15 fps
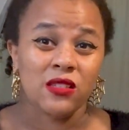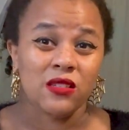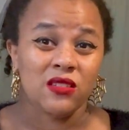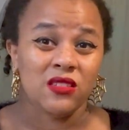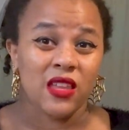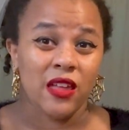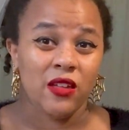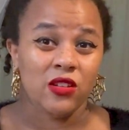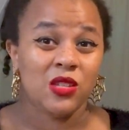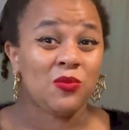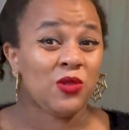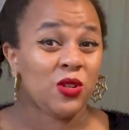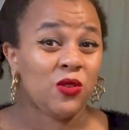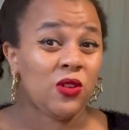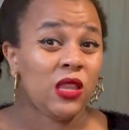
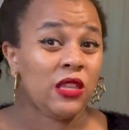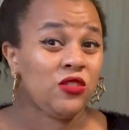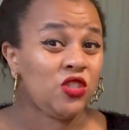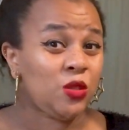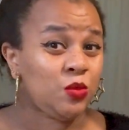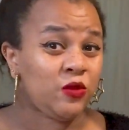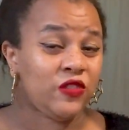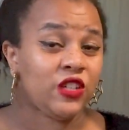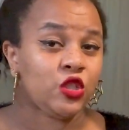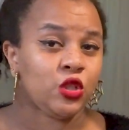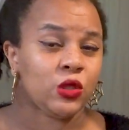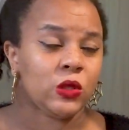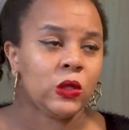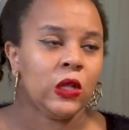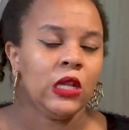stereotypical and
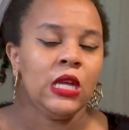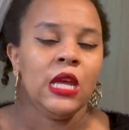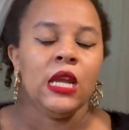superficial.